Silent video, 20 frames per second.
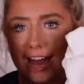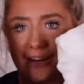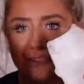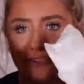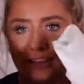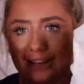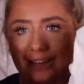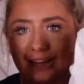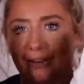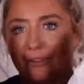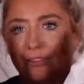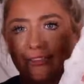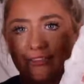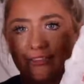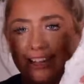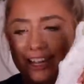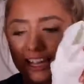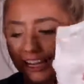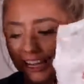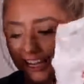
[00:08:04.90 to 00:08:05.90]
have like little
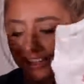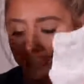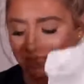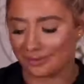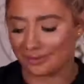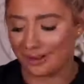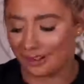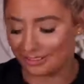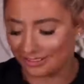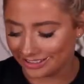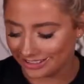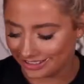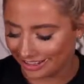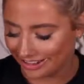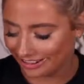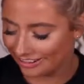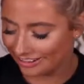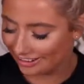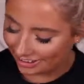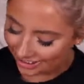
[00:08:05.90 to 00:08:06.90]
feet in it as well.
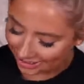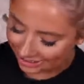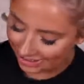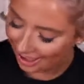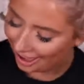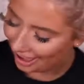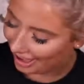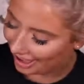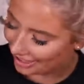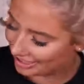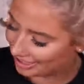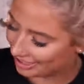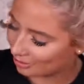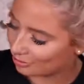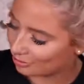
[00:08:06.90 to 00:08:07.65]
So yeah, it's